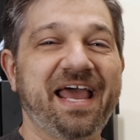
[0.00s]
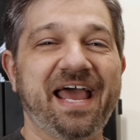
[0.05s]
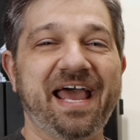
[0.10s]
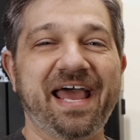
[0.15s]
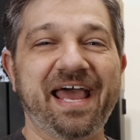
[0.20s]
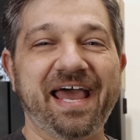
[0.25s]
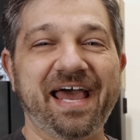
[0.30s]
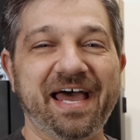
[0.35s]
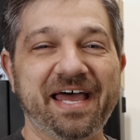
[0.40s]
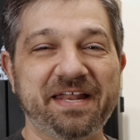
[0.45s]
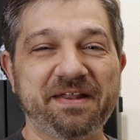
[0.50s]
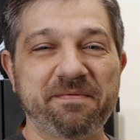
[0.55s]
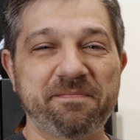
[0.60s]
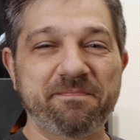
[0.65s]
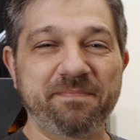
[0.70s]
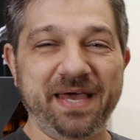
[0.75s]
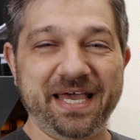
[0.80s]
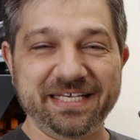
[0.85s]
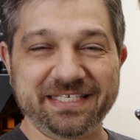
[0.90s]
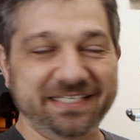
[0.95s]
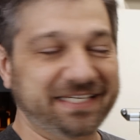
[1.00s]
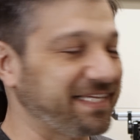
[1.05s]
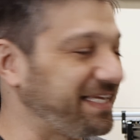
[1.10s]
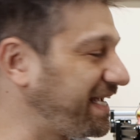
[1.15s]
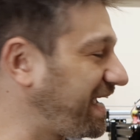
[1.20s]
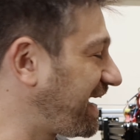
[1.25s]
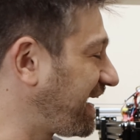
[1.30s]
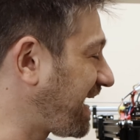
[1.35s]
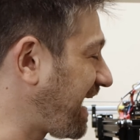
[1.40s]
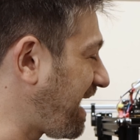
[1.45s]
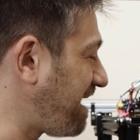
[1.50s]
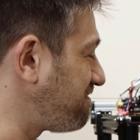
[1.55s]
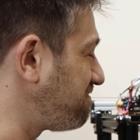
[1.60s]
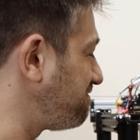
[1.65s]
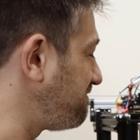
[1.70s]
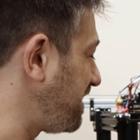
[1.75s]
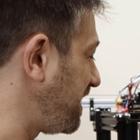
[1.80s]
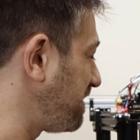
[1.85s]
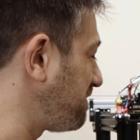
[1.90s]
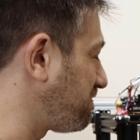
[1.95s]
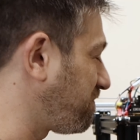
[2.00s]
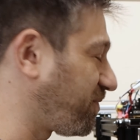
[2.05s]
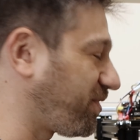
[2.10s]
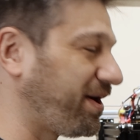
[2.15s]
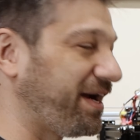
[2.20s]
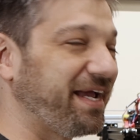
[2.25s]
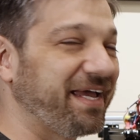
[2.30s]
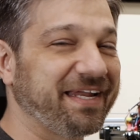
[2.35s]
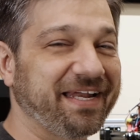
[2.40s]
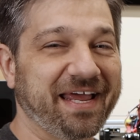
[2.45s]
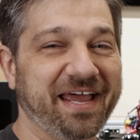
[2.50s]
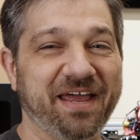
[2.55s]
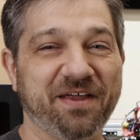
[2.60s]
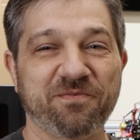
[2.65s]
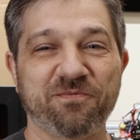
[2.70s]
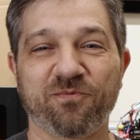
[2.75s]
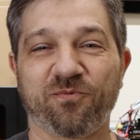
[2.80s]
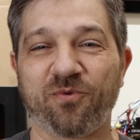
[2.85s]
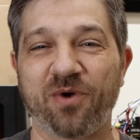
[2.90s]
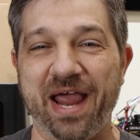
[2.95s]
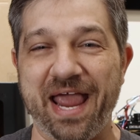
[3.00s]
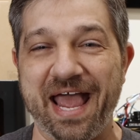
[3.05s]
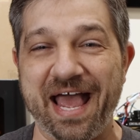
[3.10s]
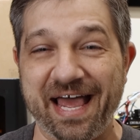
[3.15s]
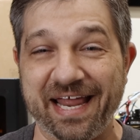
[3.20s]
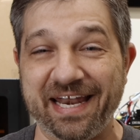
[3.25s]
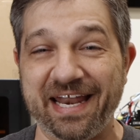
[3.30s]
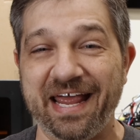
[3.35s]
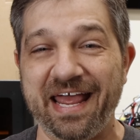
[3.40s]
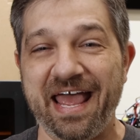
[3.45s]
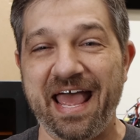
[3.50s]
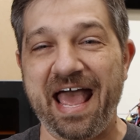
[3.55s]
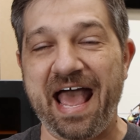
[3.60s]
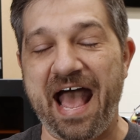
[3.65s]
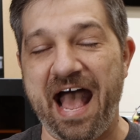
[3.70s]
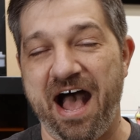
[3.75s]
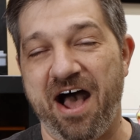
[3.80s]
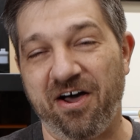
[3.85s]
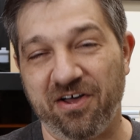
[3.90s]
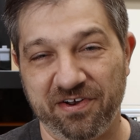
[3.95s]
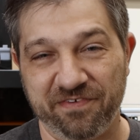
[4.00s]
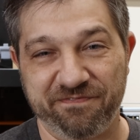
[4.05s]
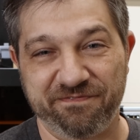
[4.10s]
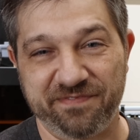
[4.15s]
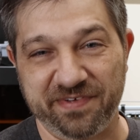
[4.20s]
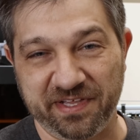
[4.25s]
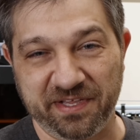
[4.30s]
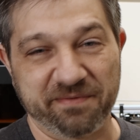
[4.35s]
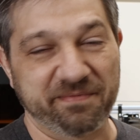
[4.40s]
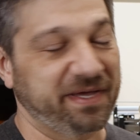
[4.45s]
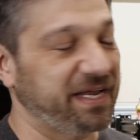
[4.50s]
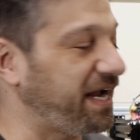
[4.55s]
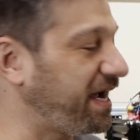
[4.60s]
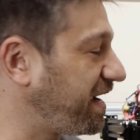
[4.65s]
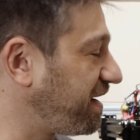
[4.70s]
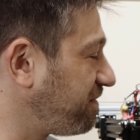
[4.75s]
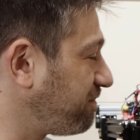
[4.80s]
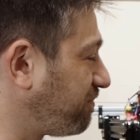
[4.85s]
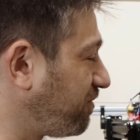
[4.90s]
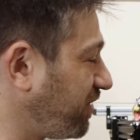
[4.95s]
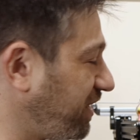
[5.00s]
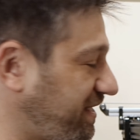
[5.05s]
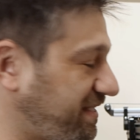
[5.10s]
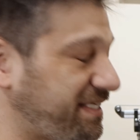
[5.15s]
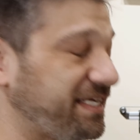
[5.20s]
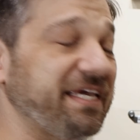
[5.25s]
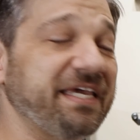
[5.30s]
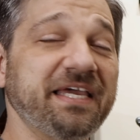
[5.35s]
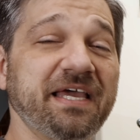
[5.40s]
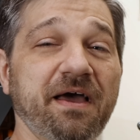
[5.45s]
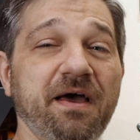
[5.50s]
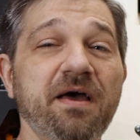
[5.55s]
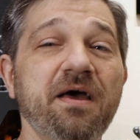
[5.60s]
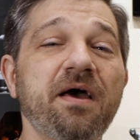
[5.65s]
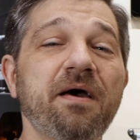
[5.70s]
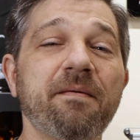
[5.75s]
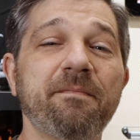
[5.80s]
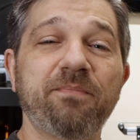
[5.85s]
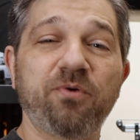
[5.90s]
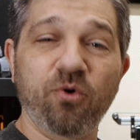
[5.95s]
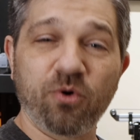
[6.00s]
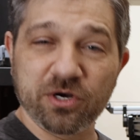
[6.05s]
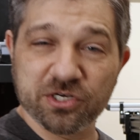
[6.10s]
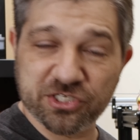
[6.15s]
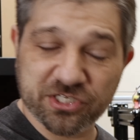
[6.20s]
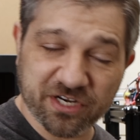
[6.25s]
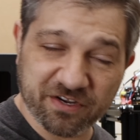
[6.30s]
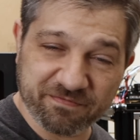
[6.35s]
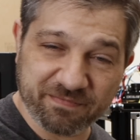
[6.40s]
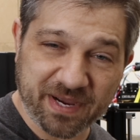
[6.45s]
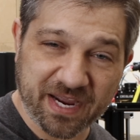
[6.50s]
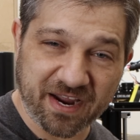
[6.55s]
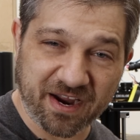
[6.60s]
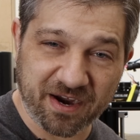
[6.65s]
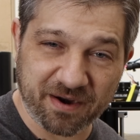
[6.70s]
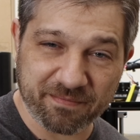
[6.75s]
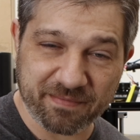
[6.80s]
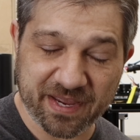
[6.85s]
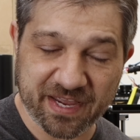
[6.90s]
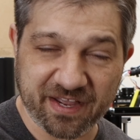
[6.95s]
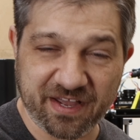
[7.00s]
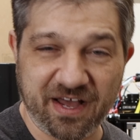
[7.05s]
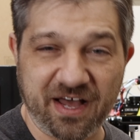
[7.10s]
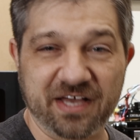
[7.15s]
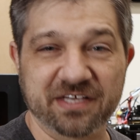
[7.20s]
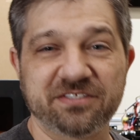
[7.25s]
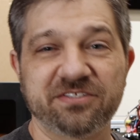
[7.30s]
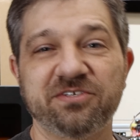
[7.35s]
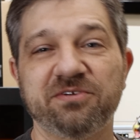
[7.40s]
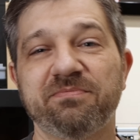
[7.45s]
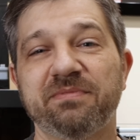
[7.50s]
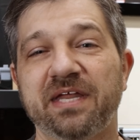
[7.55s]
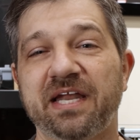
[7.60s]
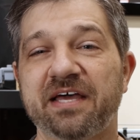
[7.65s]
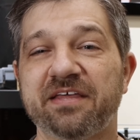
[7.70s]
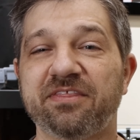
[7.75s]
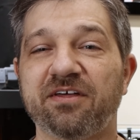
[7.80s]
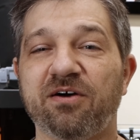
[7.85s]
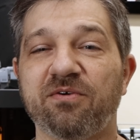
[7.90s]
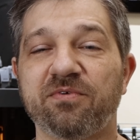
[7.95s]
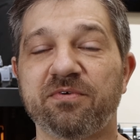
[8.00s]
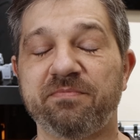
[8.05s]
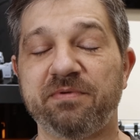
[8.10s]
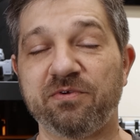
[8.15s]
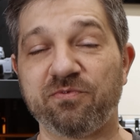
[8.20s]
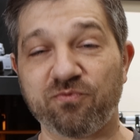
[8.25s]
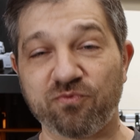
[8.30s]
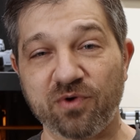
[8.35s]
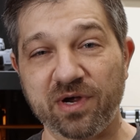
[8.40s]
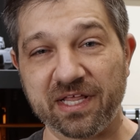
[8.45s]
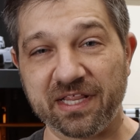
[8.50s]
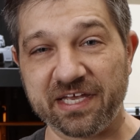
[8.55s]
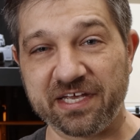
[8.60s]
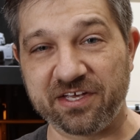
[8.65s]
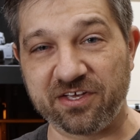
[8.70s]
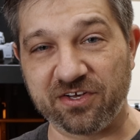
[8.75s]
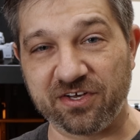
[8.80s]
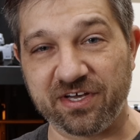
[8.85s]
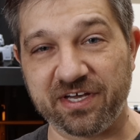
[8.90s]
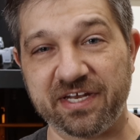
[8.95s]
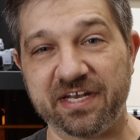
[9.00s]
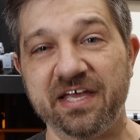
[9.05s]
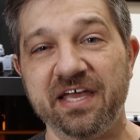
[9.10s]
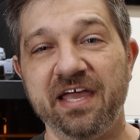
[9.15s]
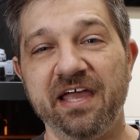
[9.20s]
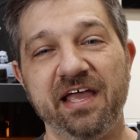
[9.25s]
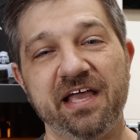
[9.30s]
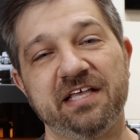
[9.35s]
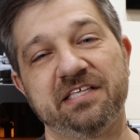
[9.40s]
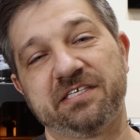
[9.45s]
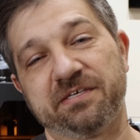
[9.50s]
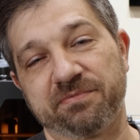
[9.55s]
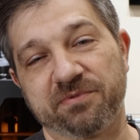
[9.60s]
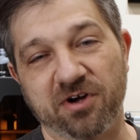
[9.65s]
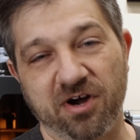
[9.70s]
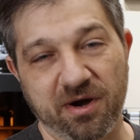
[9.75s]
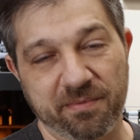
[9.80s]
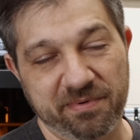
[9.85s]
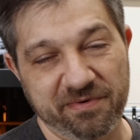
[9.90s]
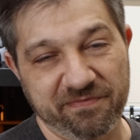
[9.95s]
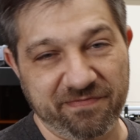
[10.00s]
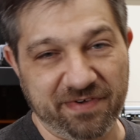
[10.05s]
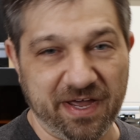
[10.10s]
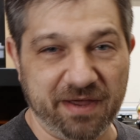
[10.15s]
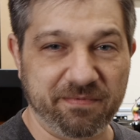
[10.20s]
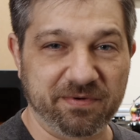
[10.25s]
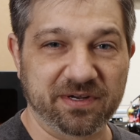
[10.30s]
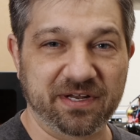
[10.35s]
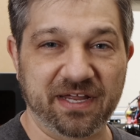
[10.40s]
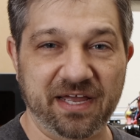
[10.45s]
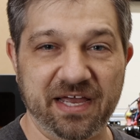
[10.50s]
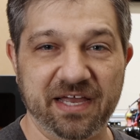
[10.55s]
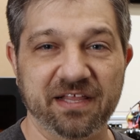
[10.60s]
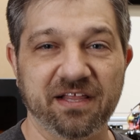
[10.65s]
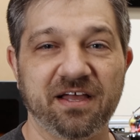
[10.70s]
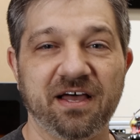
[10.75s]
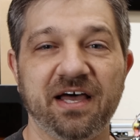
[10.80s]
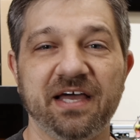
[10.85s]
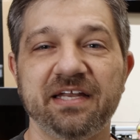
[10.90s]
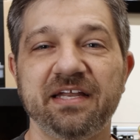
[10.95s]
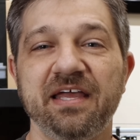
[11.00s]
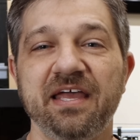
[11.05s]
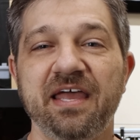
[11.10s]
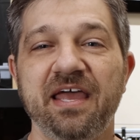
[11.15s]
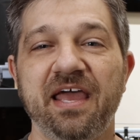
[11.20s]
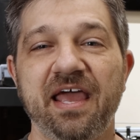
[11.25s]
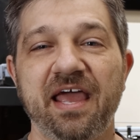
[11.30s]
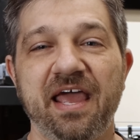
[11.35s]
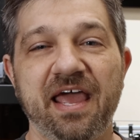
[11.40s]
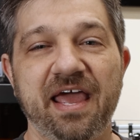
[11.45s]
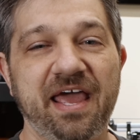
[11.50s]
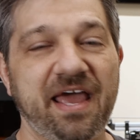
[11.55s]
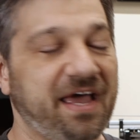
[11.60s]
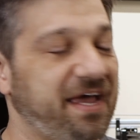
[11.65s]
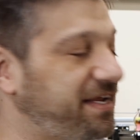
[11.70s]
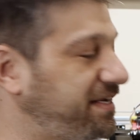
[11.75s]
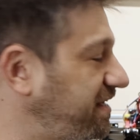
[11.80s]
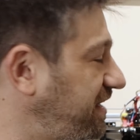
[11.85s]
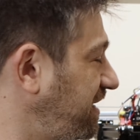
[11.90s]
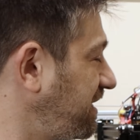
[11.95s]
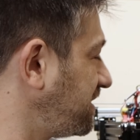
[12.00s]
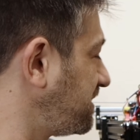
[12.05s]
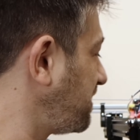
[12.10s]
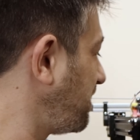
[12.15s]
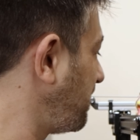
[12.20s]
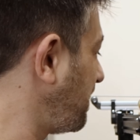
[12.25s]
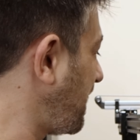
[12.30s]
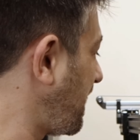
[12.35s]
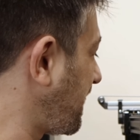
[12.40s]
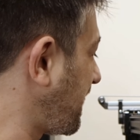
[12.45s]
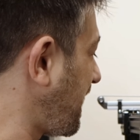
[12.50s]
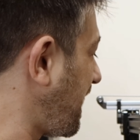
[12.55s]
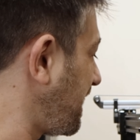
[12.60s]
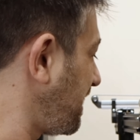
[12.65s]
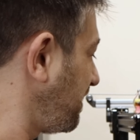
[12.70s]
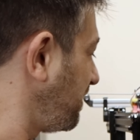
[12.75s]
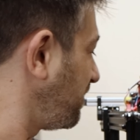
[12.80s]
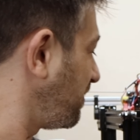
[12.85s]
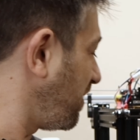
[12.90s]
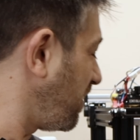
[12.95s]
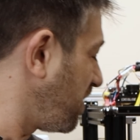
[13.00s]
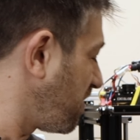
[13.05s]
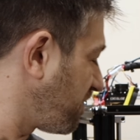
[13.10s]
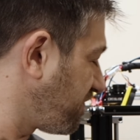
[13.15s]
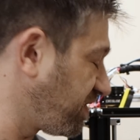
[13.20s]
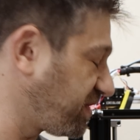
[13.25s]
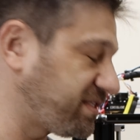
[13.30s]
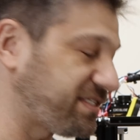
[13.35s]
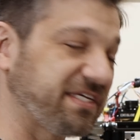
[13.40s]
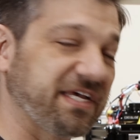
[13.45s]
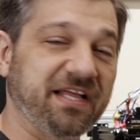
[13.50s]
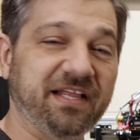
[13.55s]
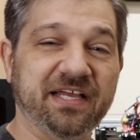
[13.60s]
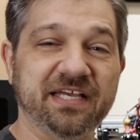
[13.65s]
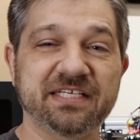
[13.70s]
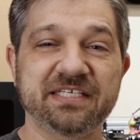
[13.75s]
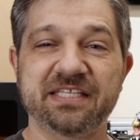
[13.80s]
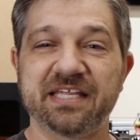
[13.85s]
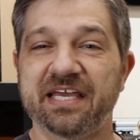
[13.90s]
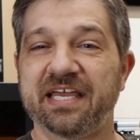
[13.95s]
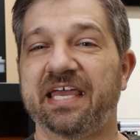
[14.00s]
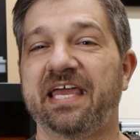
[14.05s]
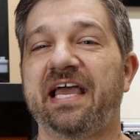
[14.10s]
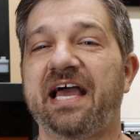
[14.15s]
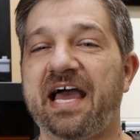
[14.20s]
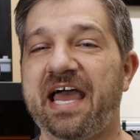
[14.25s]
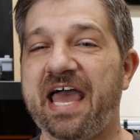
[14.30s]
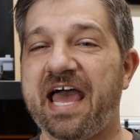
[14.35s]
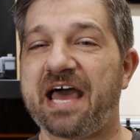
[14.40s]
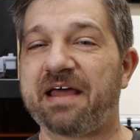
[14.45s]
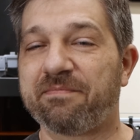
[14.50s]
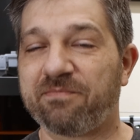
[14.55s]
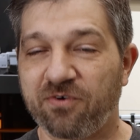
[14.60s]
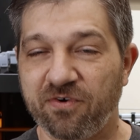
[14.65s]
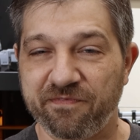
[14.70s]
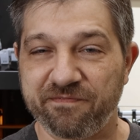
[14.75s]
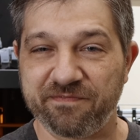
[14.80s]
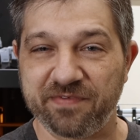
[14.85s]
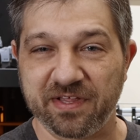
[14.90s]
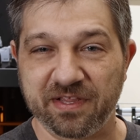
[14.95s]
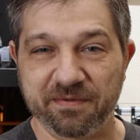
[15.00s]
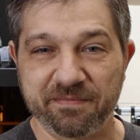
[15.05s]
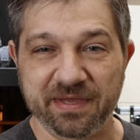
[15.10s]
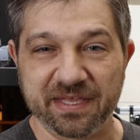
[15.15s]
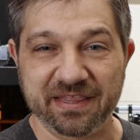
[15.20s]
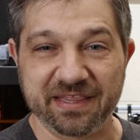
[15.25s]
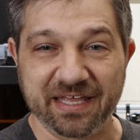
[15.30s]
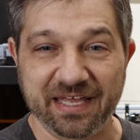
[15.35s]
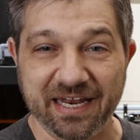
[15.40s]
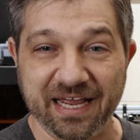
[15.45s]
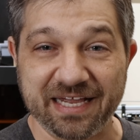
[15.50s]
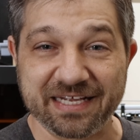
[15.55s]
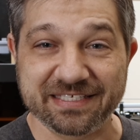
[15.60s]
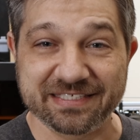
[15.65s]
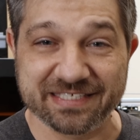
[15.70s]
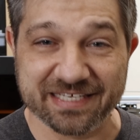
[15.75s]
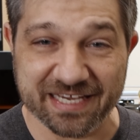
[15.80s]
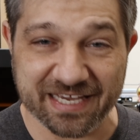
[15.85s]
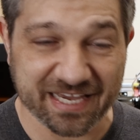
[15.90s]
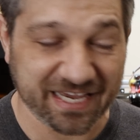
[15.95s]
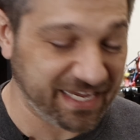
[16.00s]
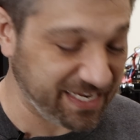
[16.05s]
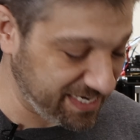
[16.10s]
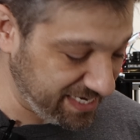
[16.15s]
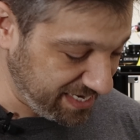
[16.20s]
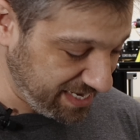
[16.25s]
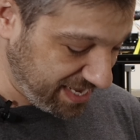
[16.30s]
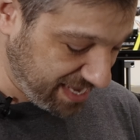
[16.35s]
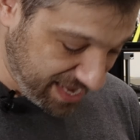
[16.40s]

And basically I got mid-print and ran out of filament. I am printing a portion of my Iron Man costume that I thought would be really good in some carbon fiber nylon. And so I got a little overzealous thinking I had more filament than I did.